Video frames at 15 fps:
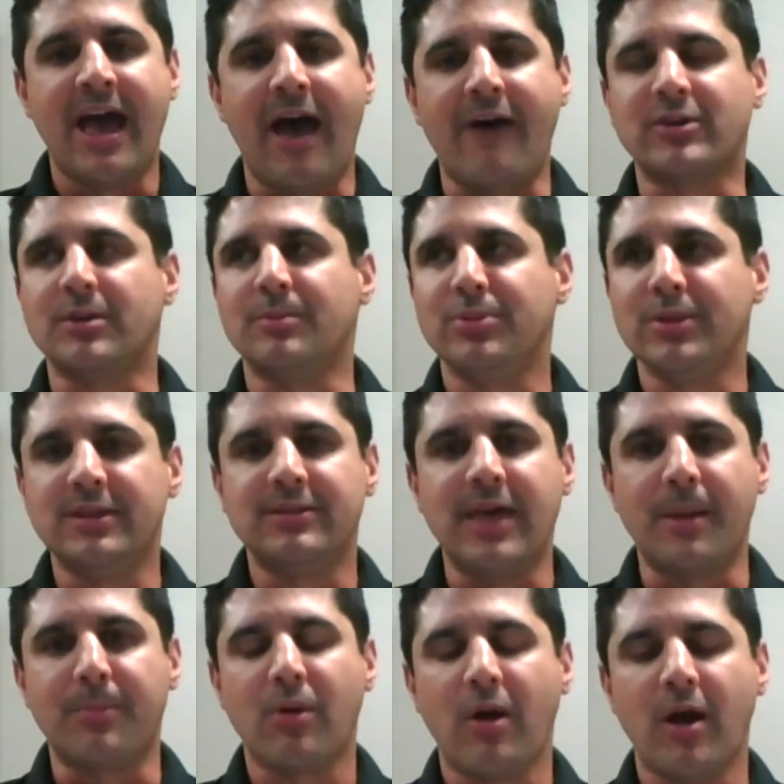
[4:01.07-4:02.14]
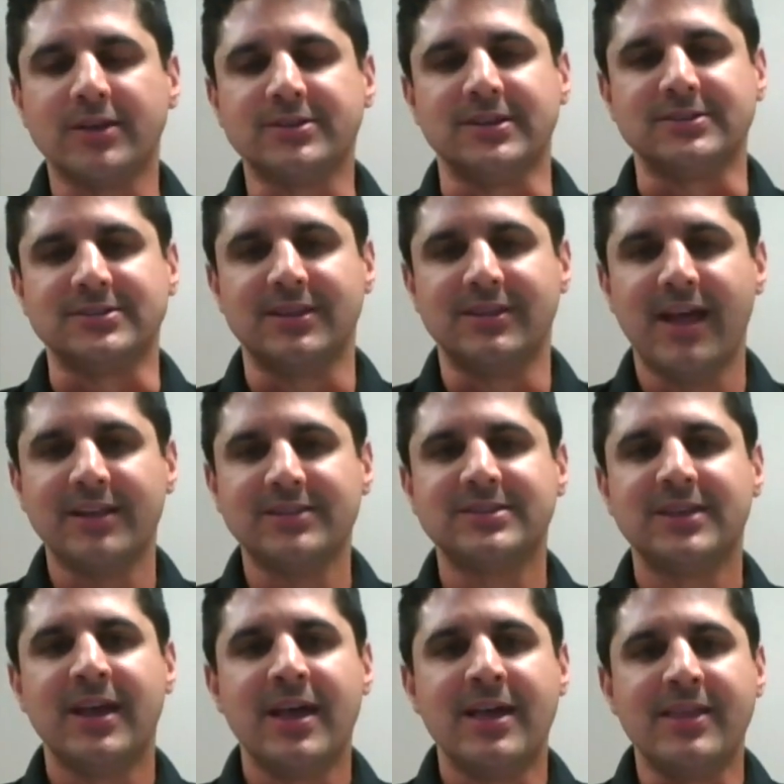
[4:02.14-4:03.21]
have completed that process, and that's
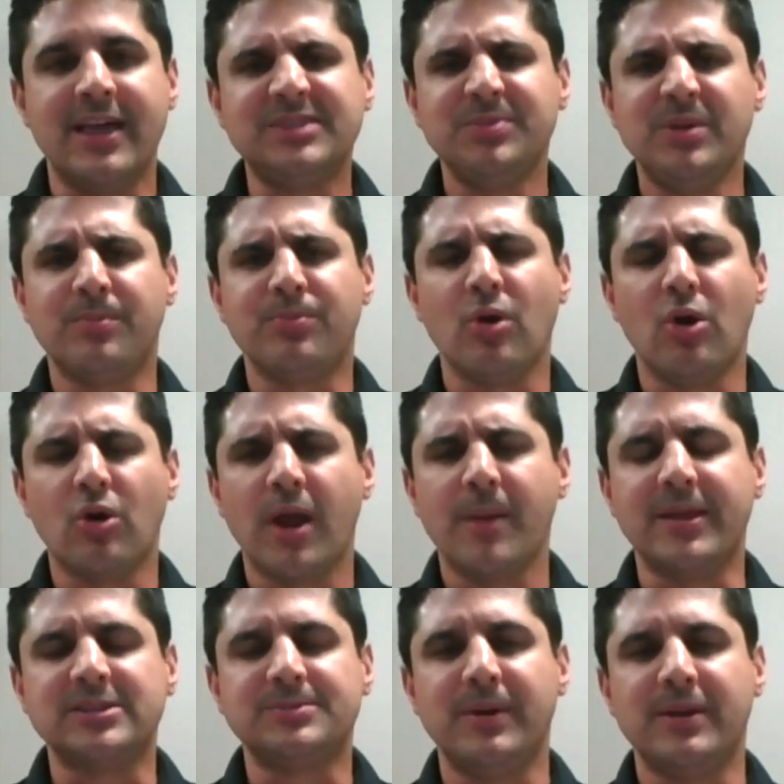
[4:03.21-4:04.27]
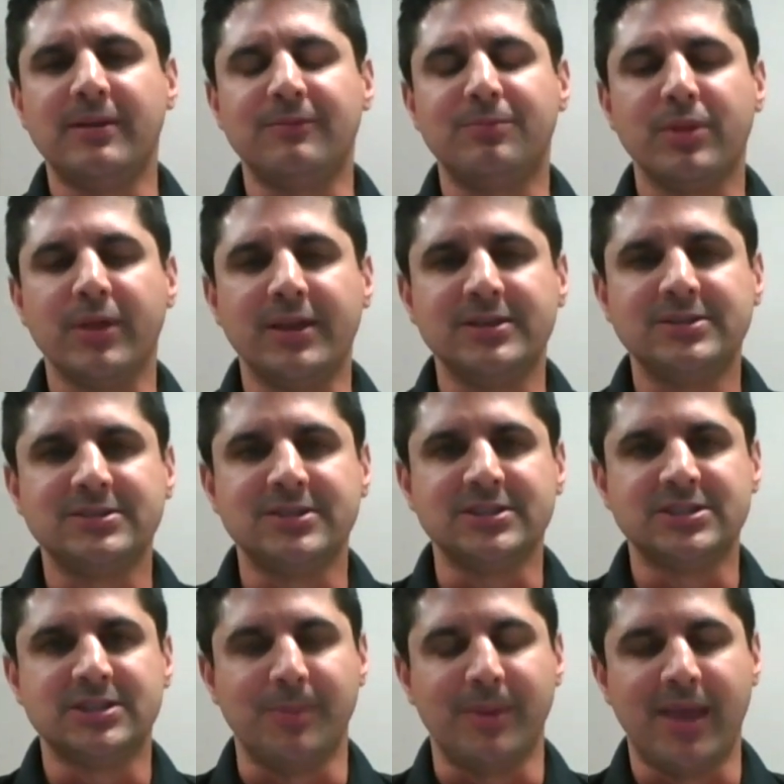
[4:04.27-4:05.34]
been a program that's been in place
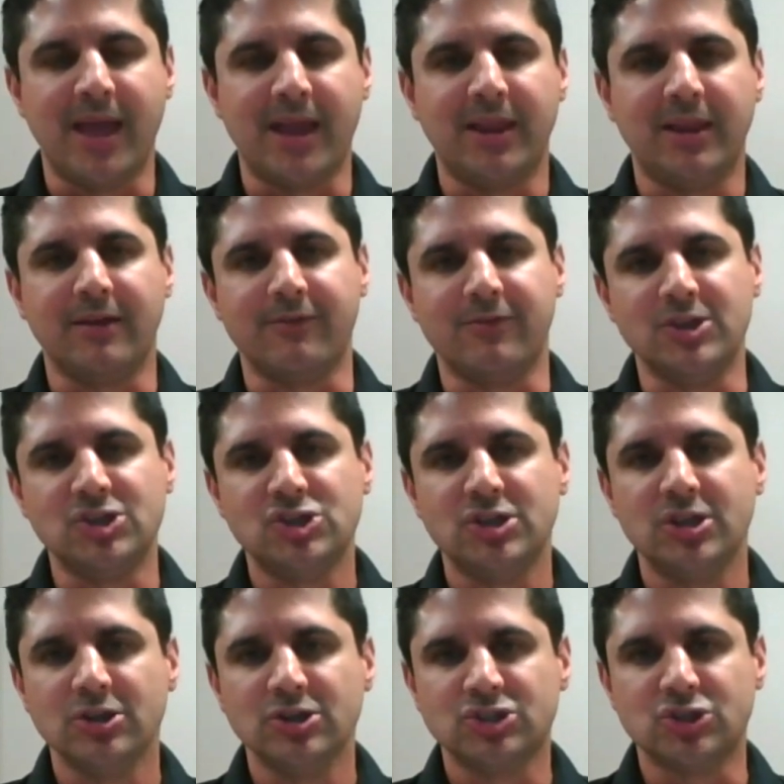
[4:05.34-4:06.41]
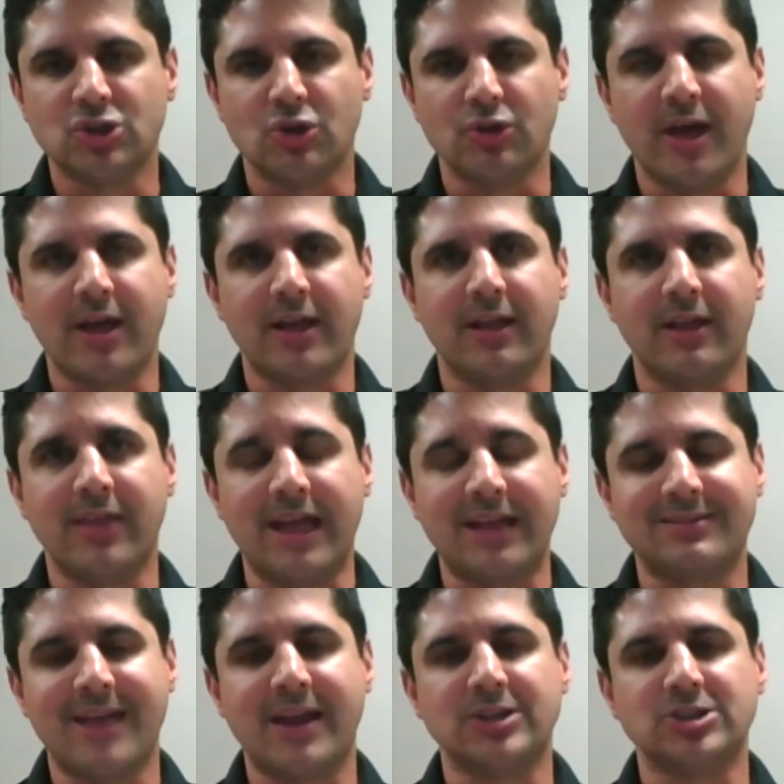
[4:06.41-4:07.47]
since the beginning of this year. So
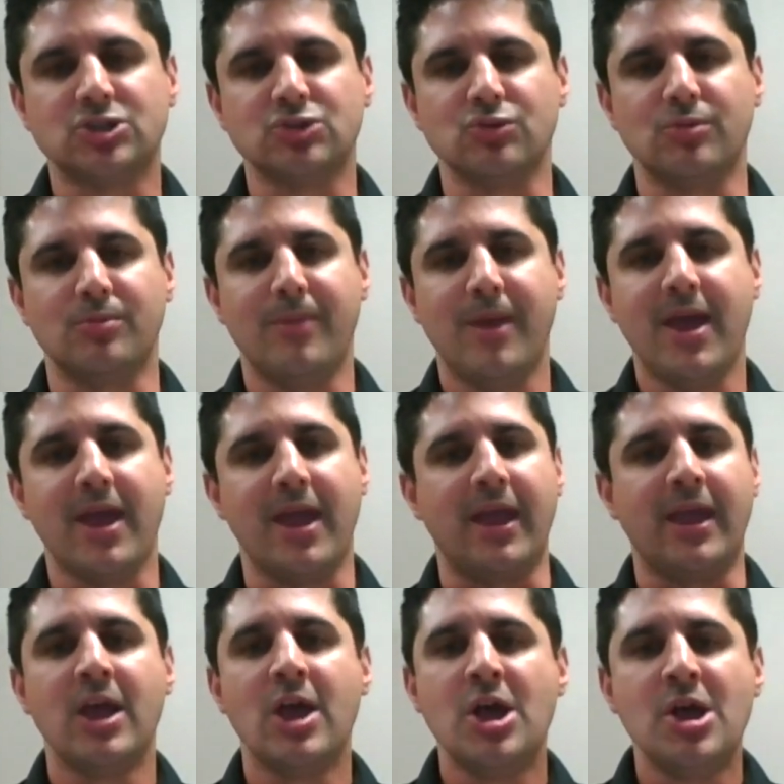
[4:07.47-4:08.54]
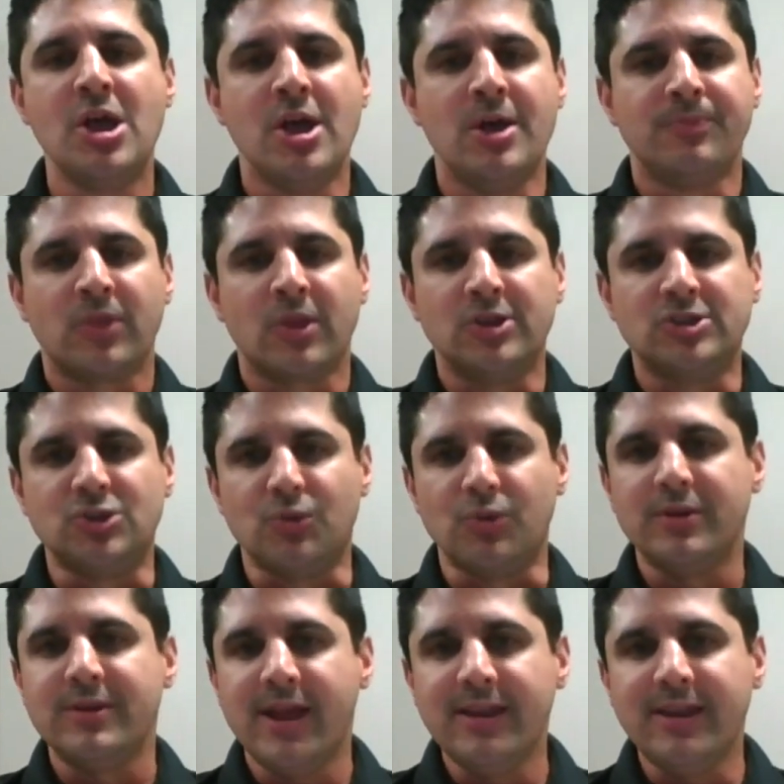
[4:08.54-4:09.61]
that data is through May. So we're
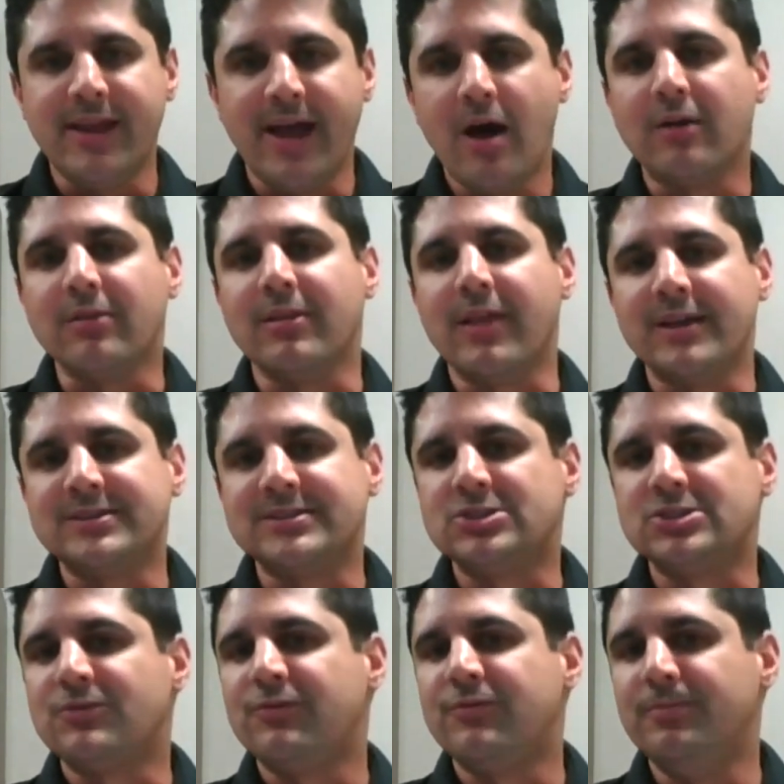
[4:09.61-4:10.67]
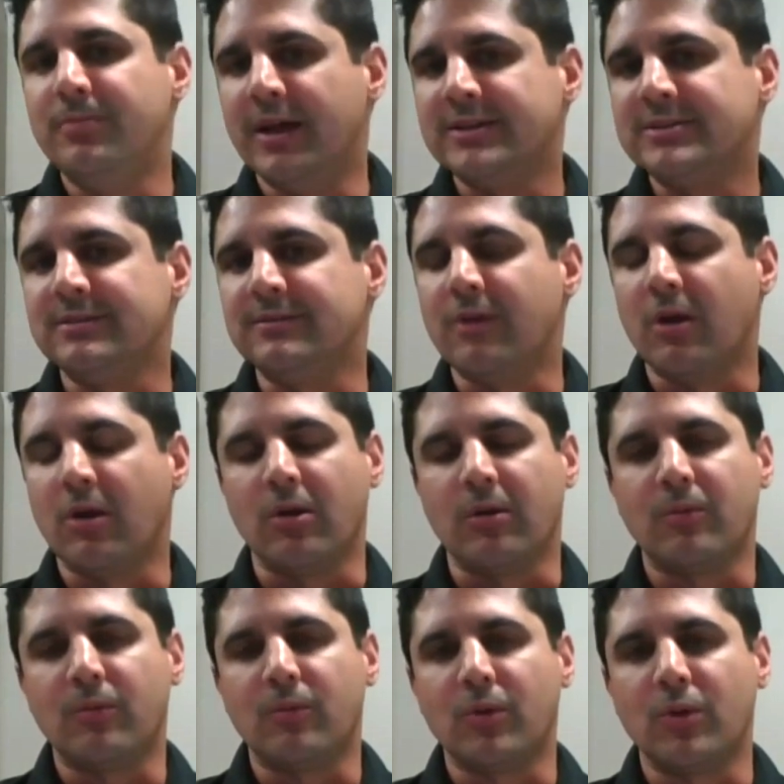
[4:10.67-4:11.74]
netting out
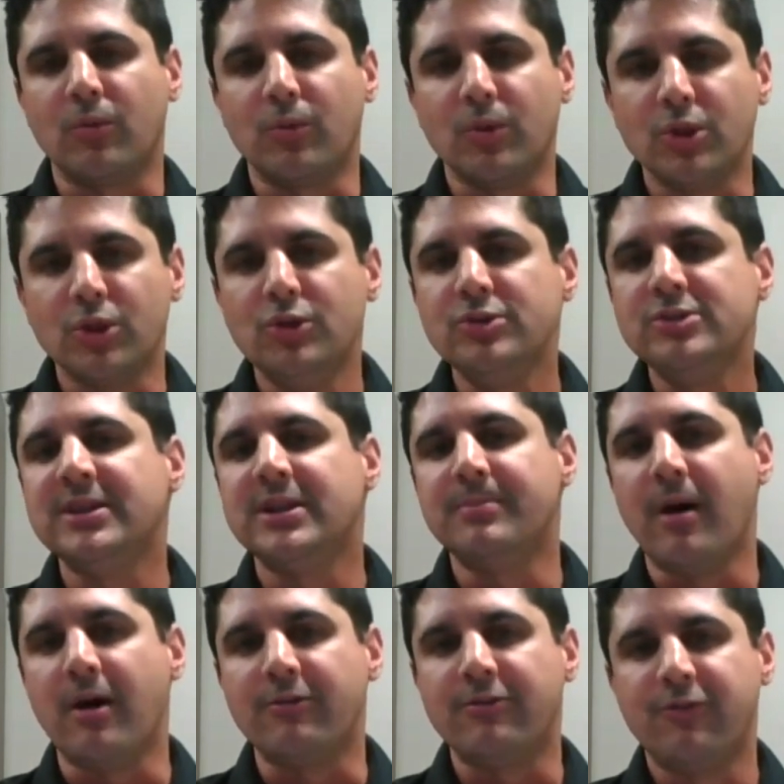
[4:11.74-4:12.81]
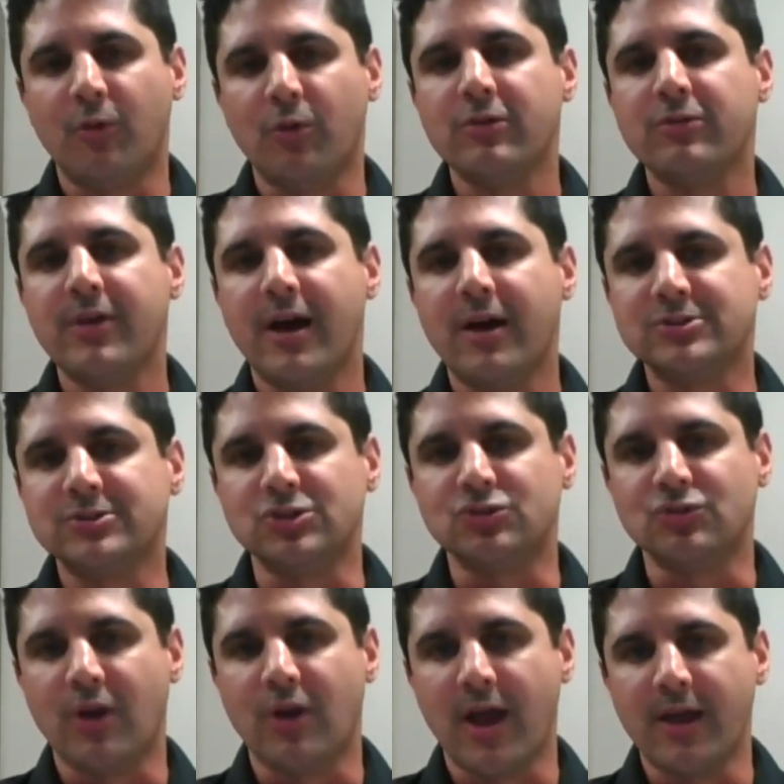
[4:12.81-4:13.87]
we're losing about 4,000
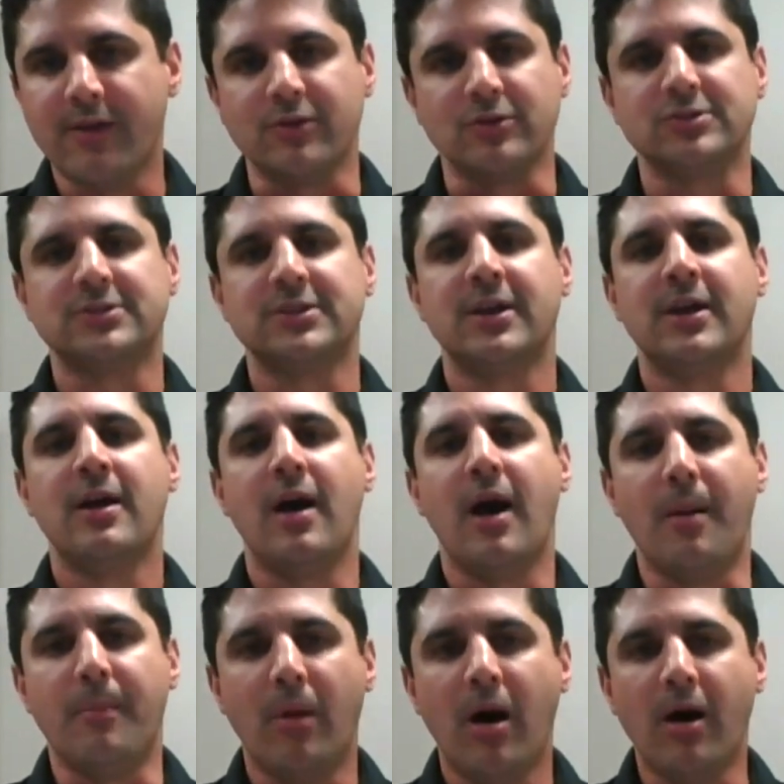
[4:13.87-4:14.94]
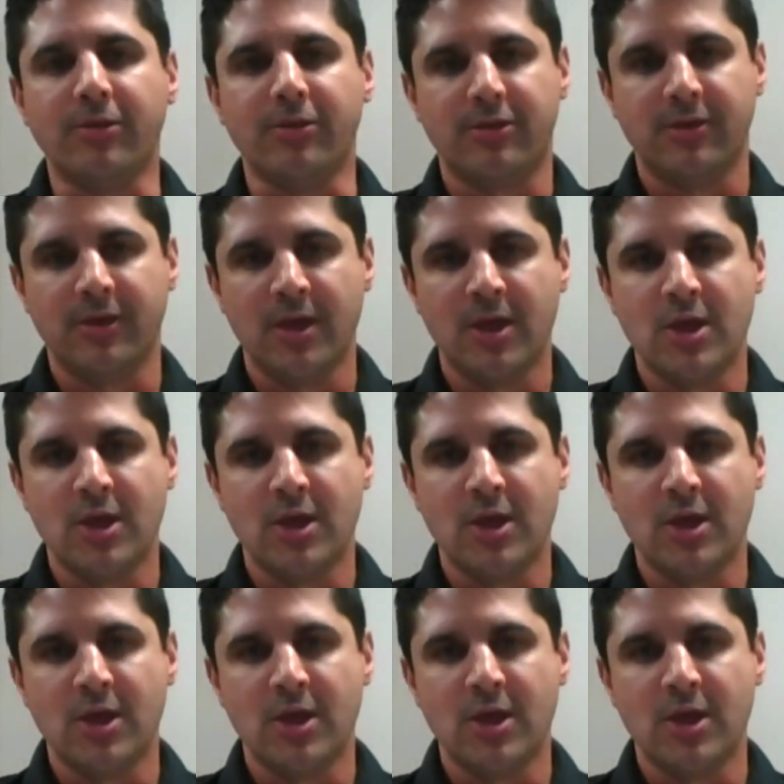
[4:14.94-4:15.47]
drivers a month